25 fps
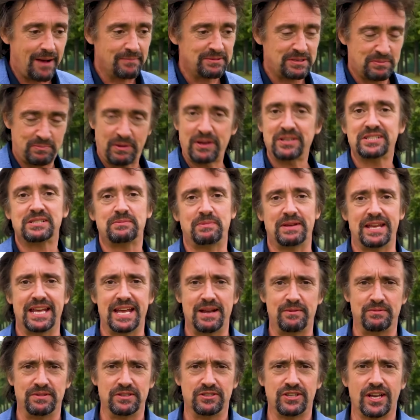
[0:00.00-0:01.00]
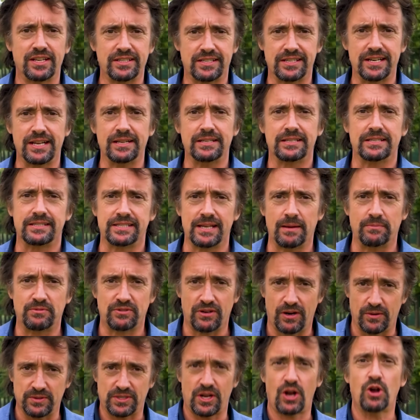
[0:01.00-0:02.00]
I'm supposed to be here with the Jensen
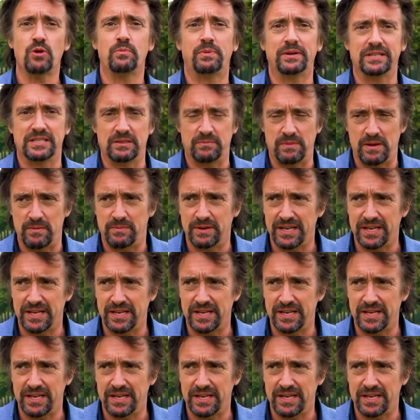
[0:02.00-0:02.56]
Interceptor, I was hoping to be,